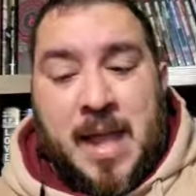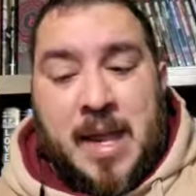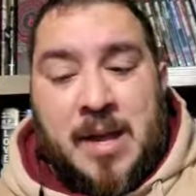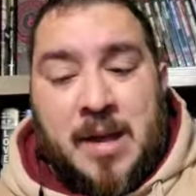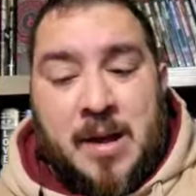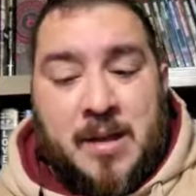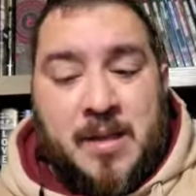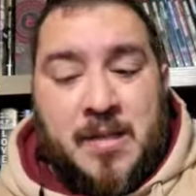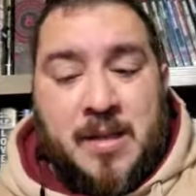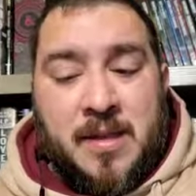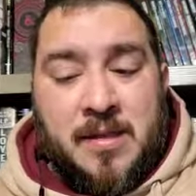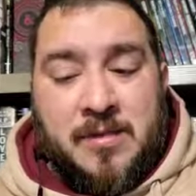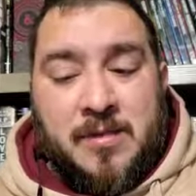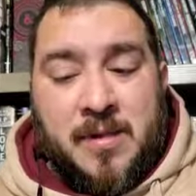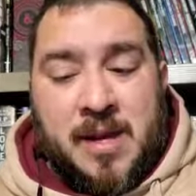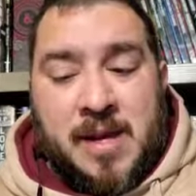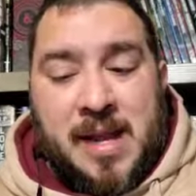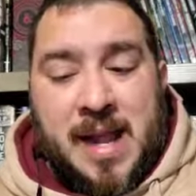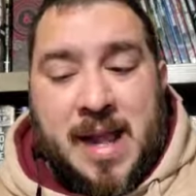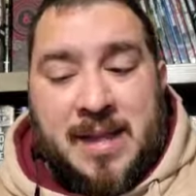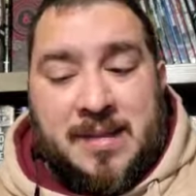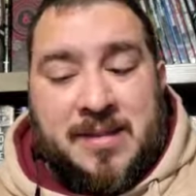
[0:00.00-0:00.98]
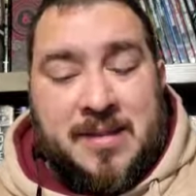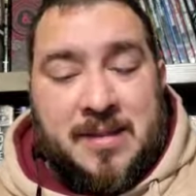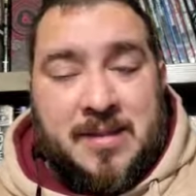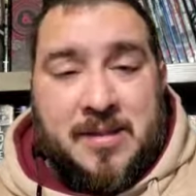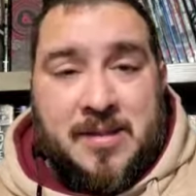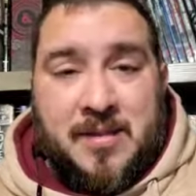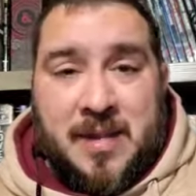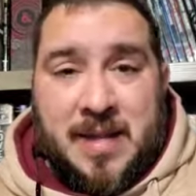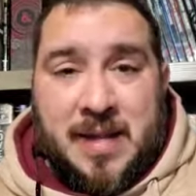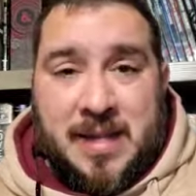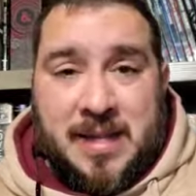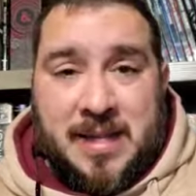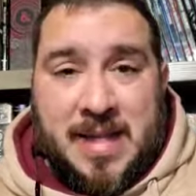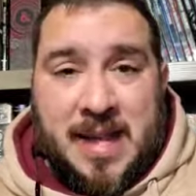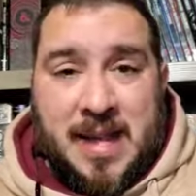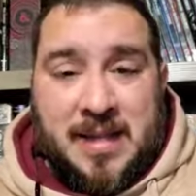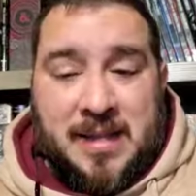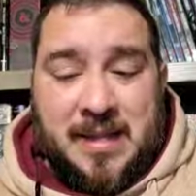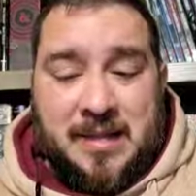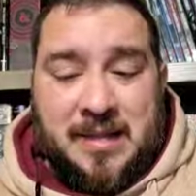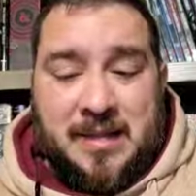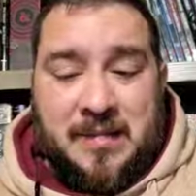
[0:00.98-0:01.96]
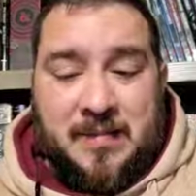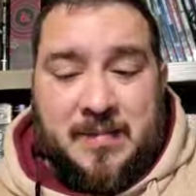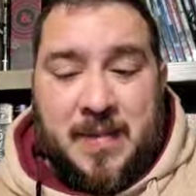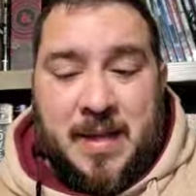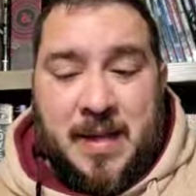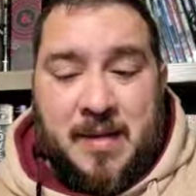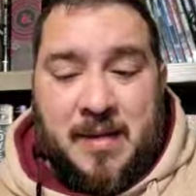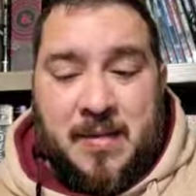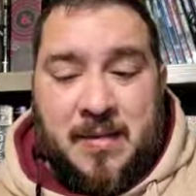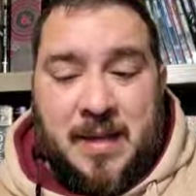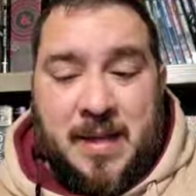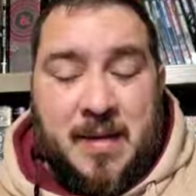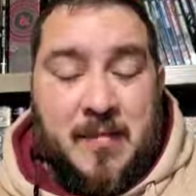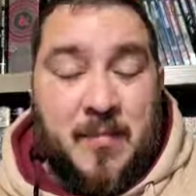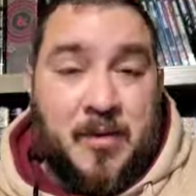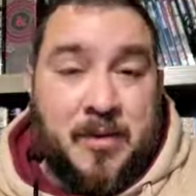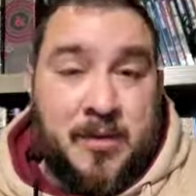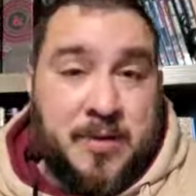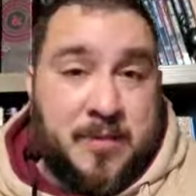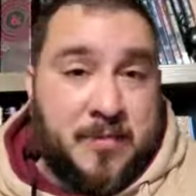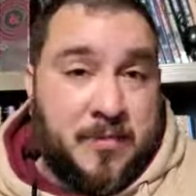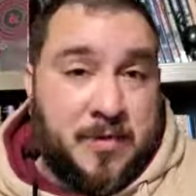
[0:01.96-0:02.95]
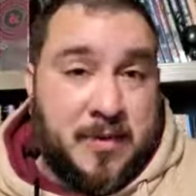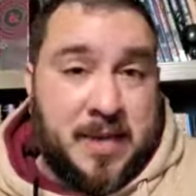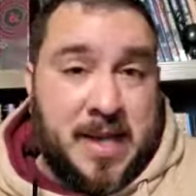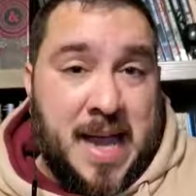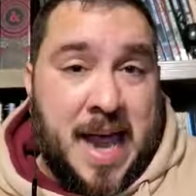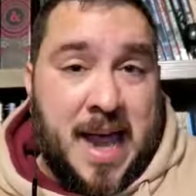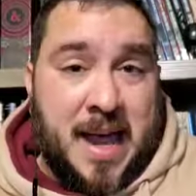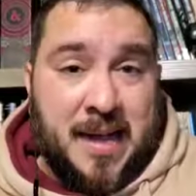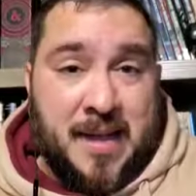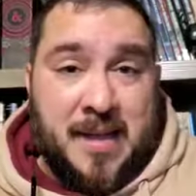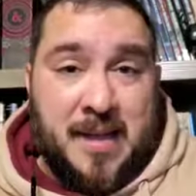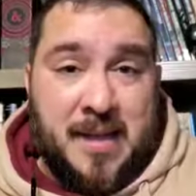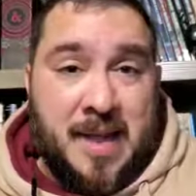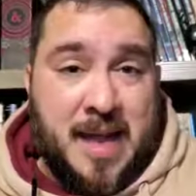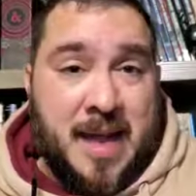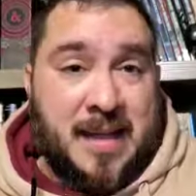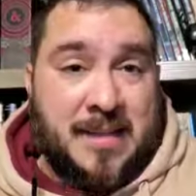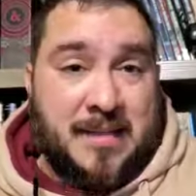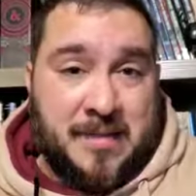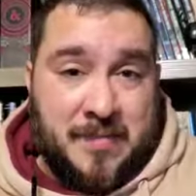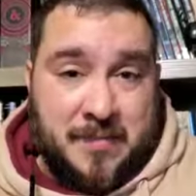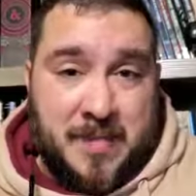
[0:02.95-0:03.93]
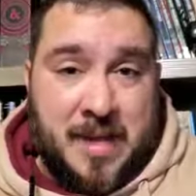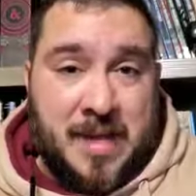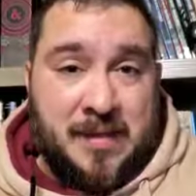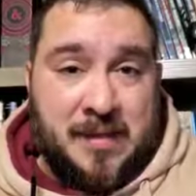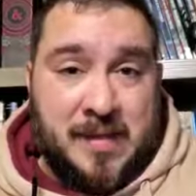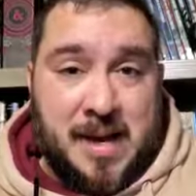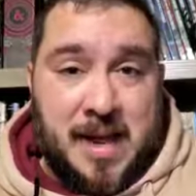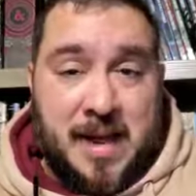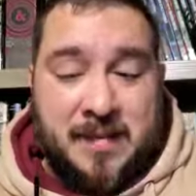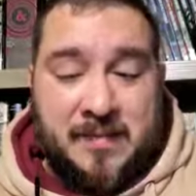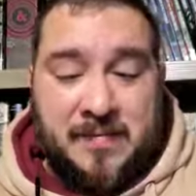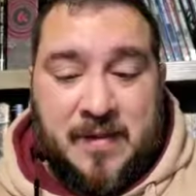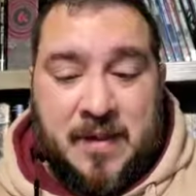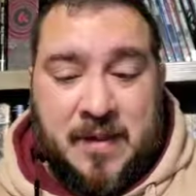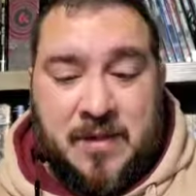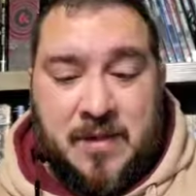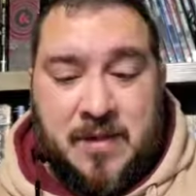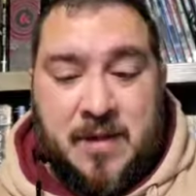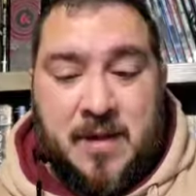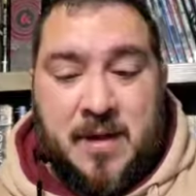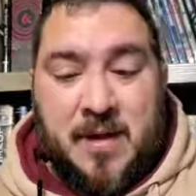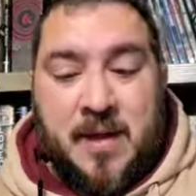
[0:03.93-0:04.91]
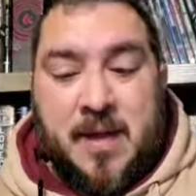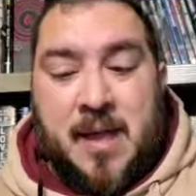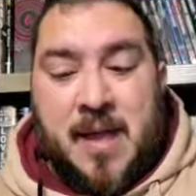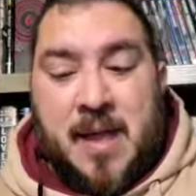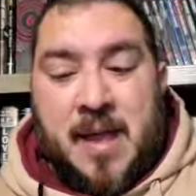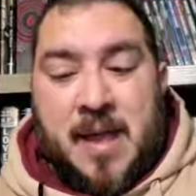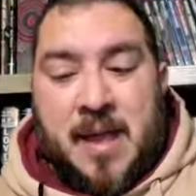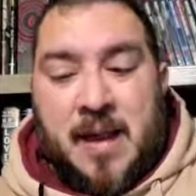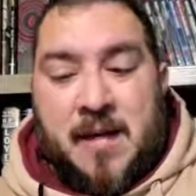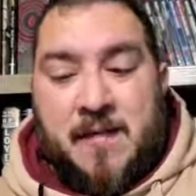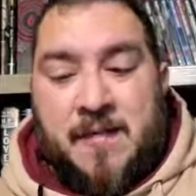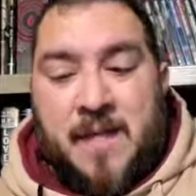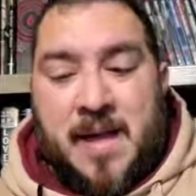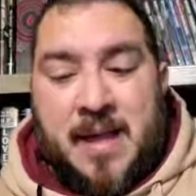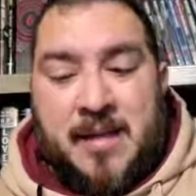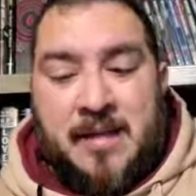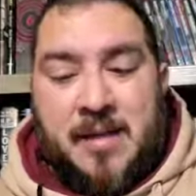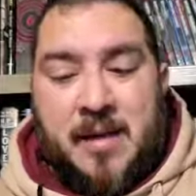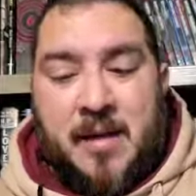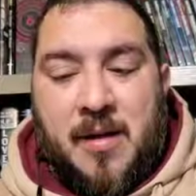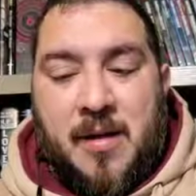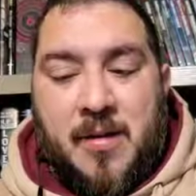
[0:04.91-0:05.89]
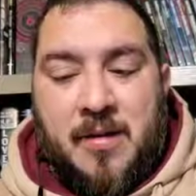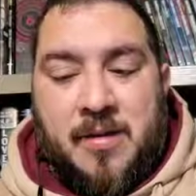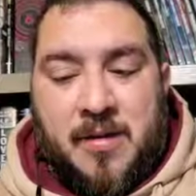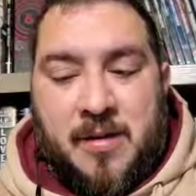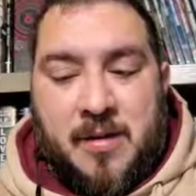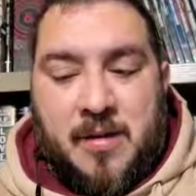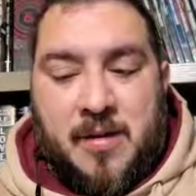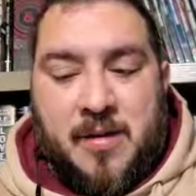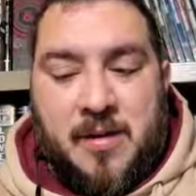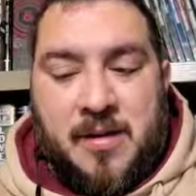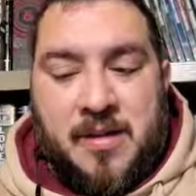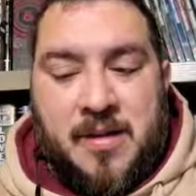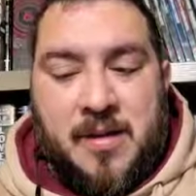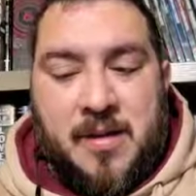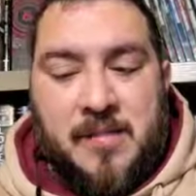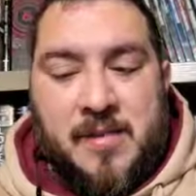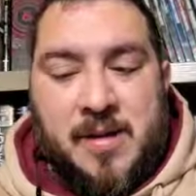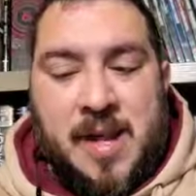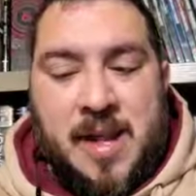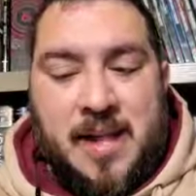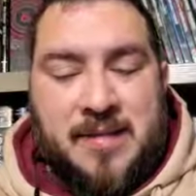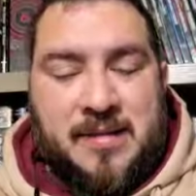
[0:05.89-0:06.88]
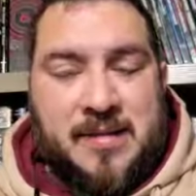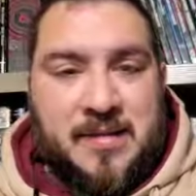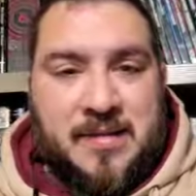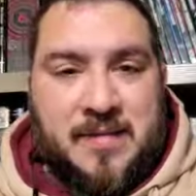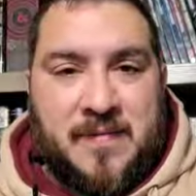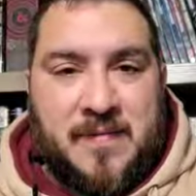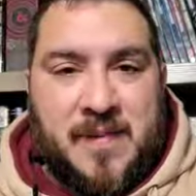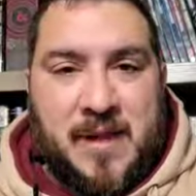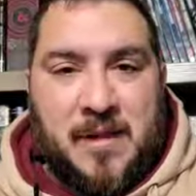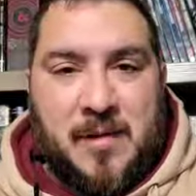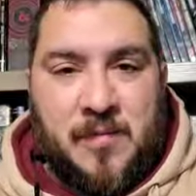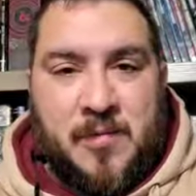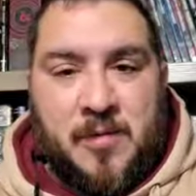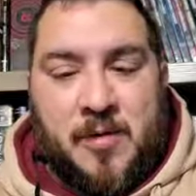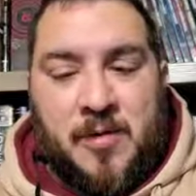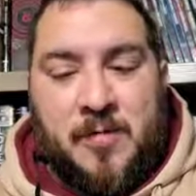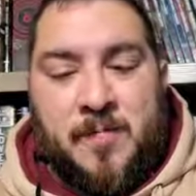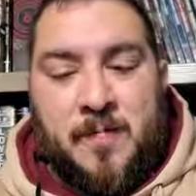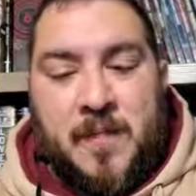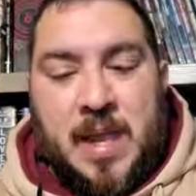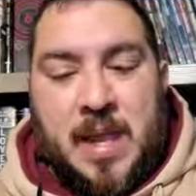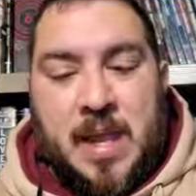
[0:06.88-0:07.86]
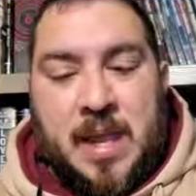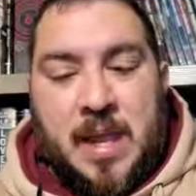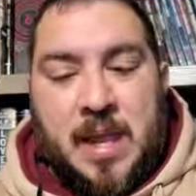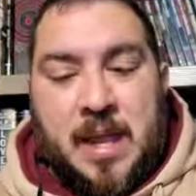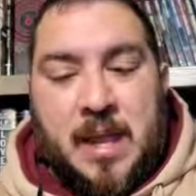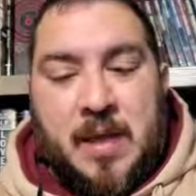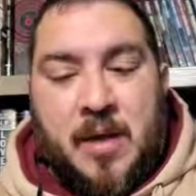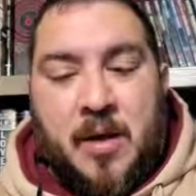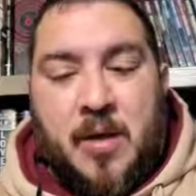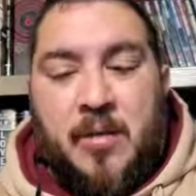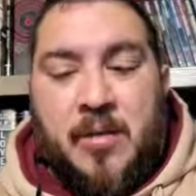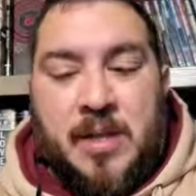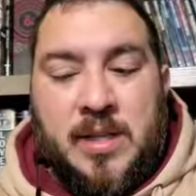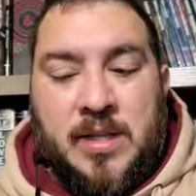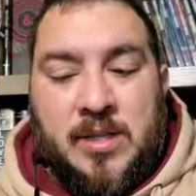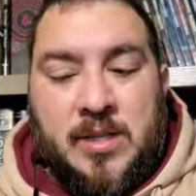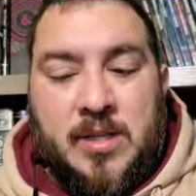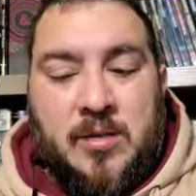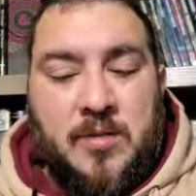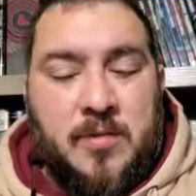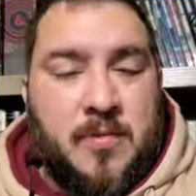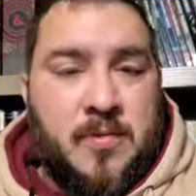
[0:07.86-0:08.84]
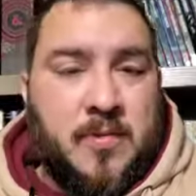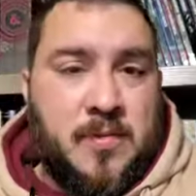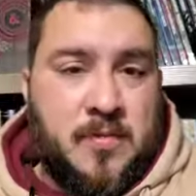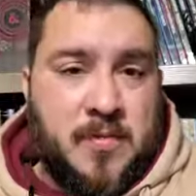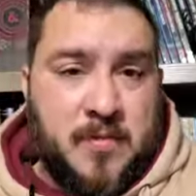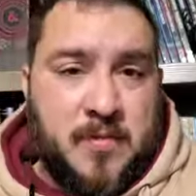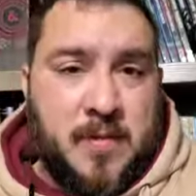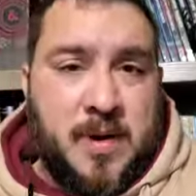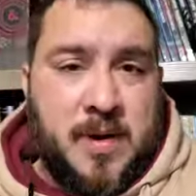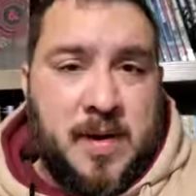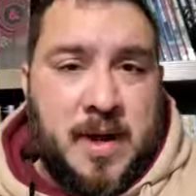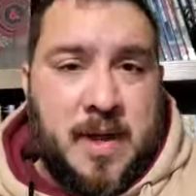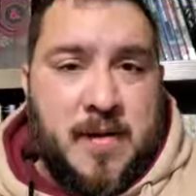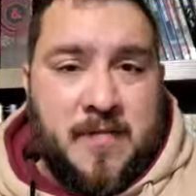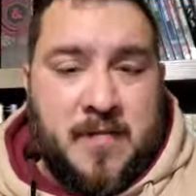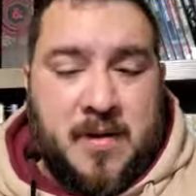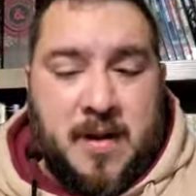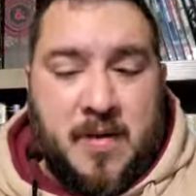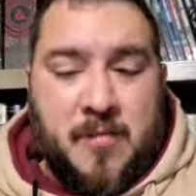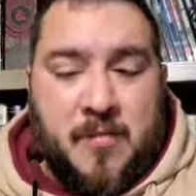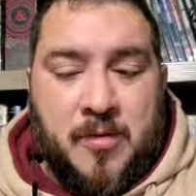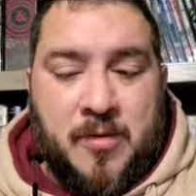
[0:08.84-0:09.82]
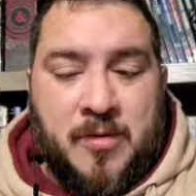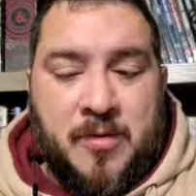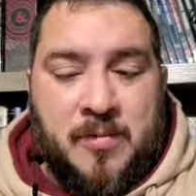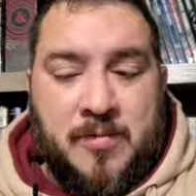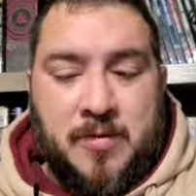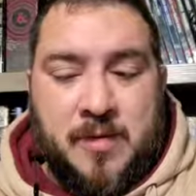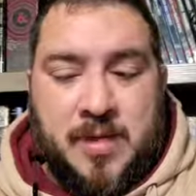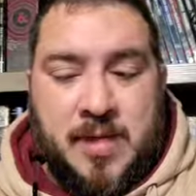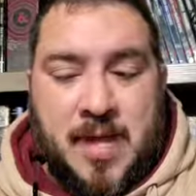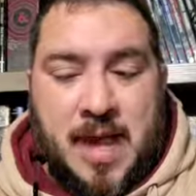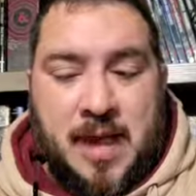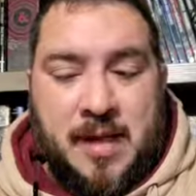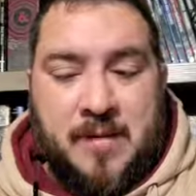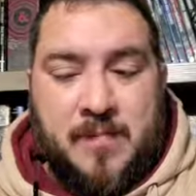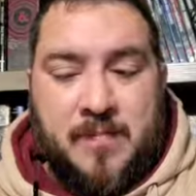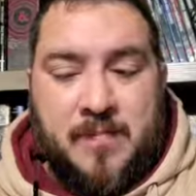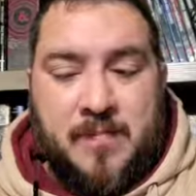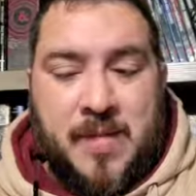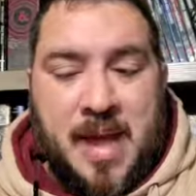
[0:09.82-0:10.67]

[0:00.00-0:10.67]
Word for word: None of the three classes who can take this spell get multiple attack as a base class feature. In fact, all the current subclasses available, only two really ever get multiple attack.